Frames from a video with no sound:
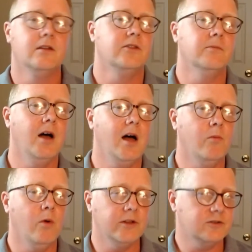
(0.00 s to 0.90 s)
The mom
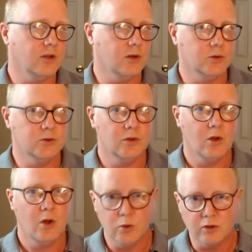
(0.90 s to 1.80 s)
wants those
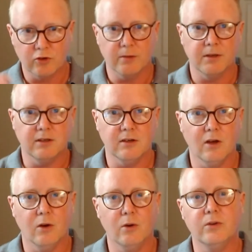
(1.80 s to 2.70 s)
who contributed to
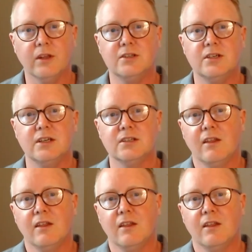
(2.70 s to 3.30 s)
know that she is